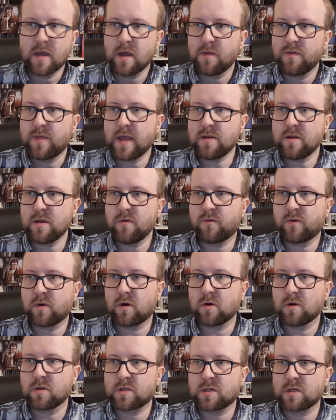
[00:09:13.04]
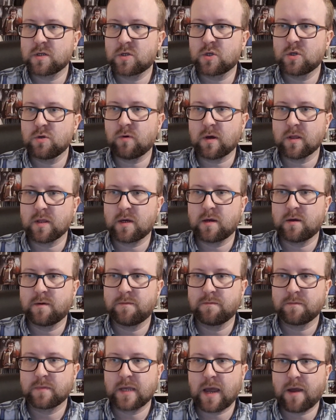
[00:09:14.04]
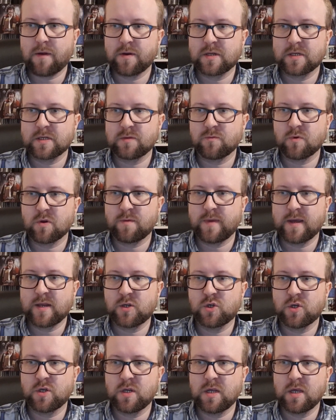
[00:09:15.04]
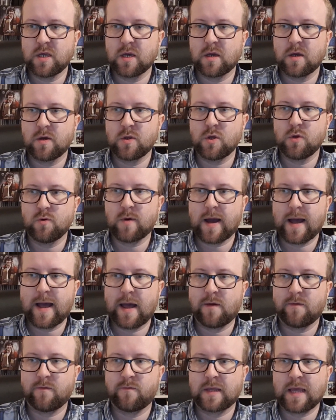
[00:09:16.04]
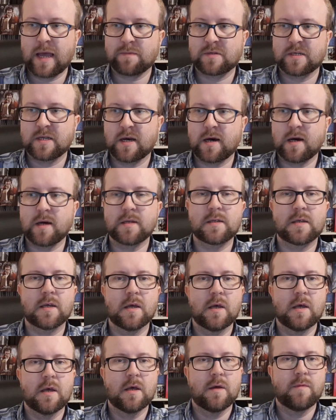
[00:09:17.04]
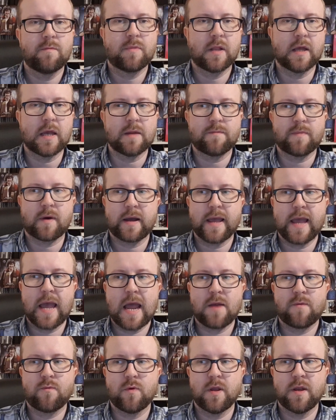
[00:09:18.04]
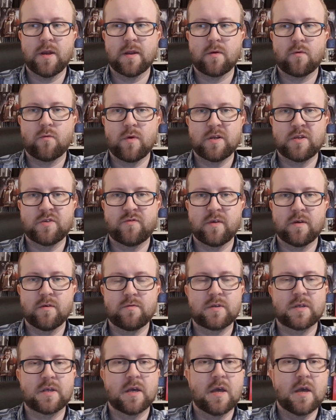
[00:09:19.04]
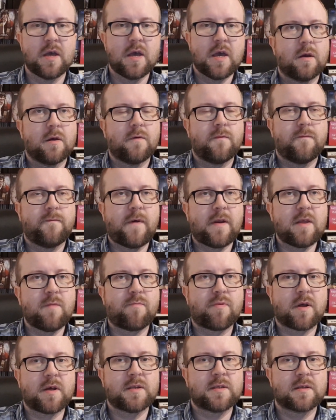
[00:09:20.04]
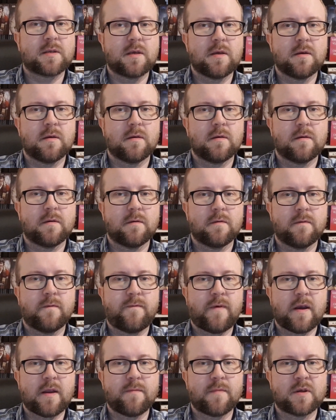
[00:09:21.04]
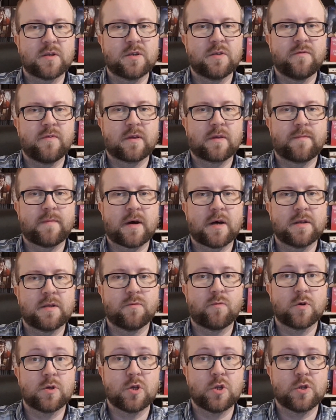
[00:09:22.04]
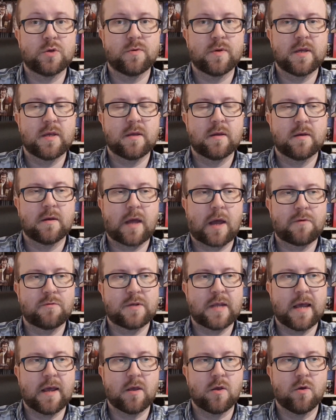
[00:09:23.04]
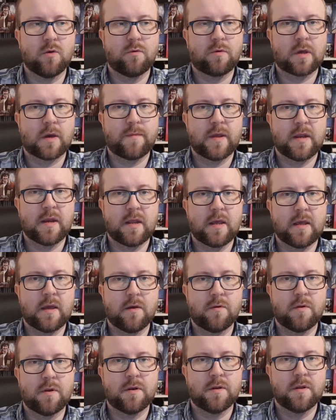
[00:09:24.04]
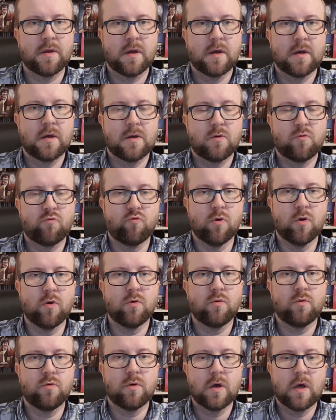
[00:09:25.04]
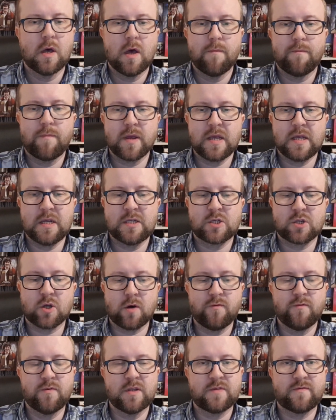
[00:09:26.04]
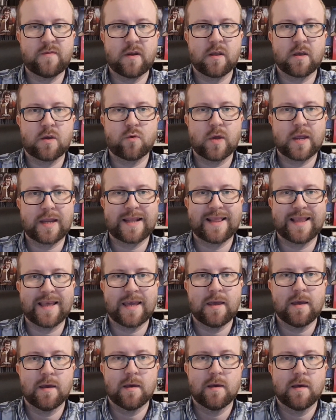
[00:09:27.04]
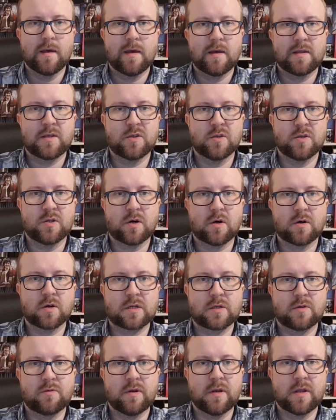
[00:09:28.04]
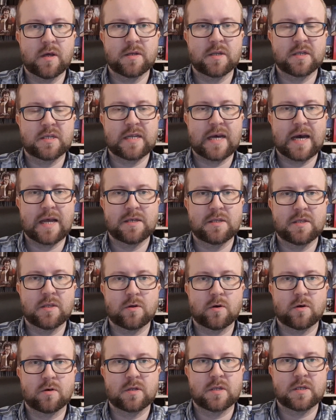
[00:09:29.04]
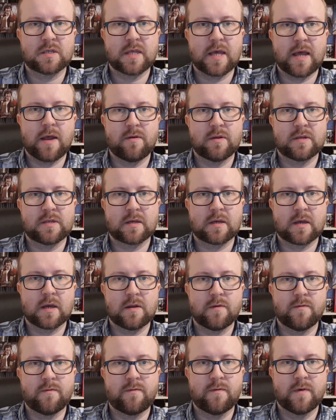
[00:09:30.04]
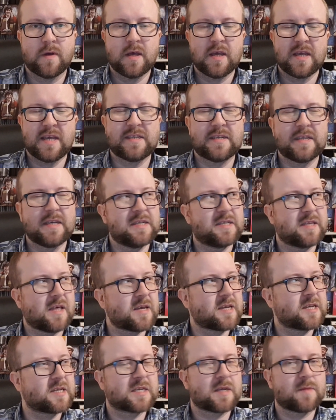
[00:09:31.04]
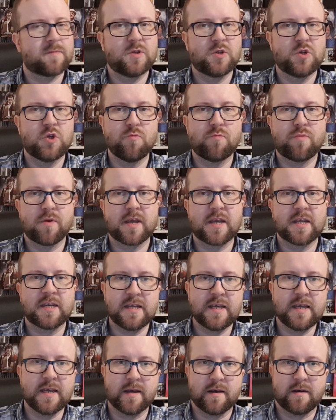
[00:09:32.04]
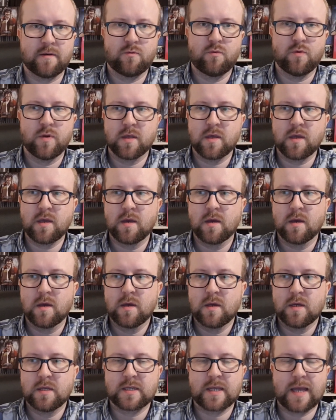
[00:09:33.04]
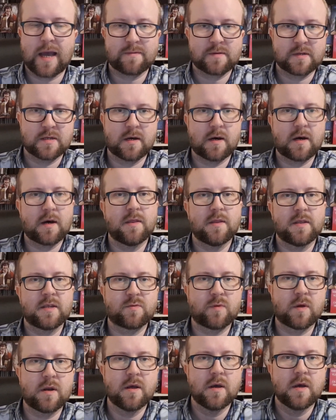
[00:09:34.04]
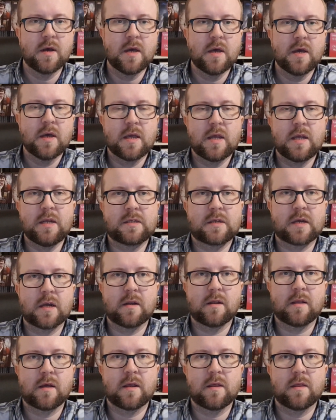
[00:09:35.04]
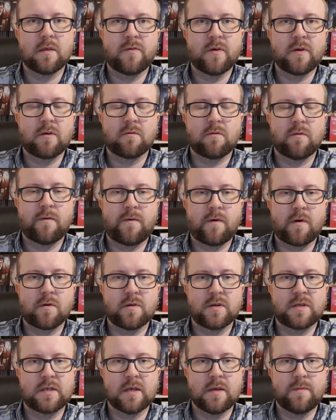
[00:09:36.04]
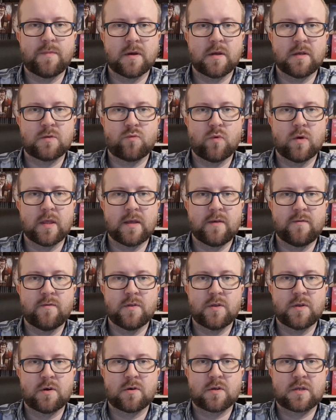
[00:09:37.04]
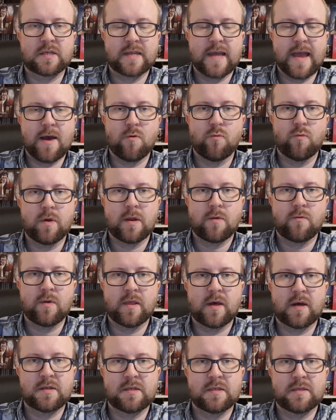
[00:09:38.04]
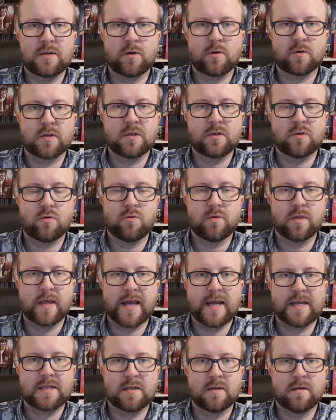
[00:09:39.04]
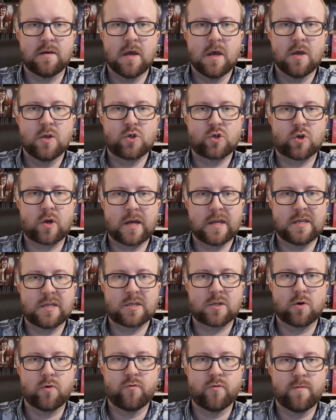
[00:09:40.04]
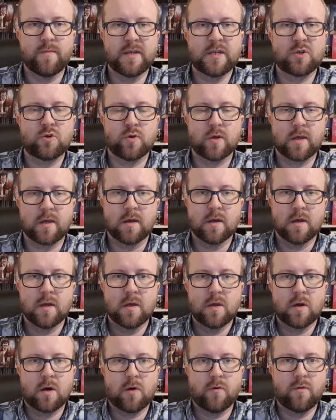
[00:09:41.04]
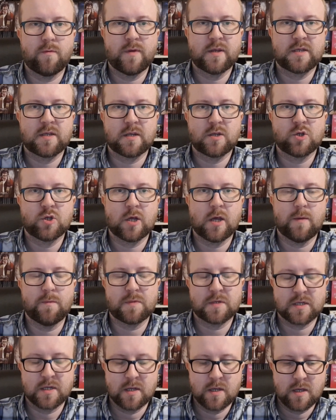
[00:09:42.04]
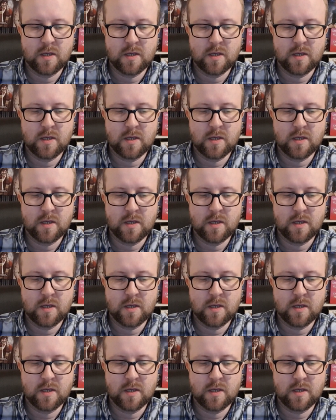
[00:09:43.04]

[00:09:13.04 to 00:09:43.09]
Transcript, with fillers: Then you've got two other characters I'm going to mention here. You have Captain Hart, played by Edwin Richfield. Very brusque, very much the commander, what you doing? How dare you come in here and rule? But he softens very quickly to the doctor and understands the doctor's there as a kind of he's he's like a substitute brigadier, really, is Captain Hart in this one. He's kind of like the figure of authority, but is willing for the doctor to help when he realizes the doctor's only there to try and solve the mystery of the missing ships.